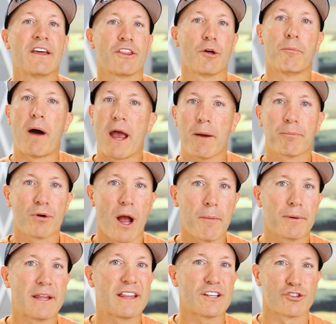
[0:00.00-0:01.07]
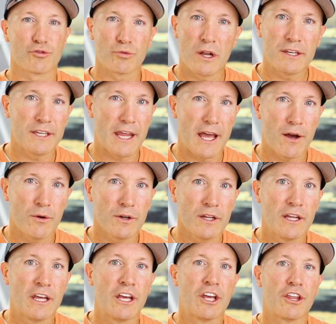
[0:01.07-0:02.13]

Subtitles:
They'll buy a property that's run down.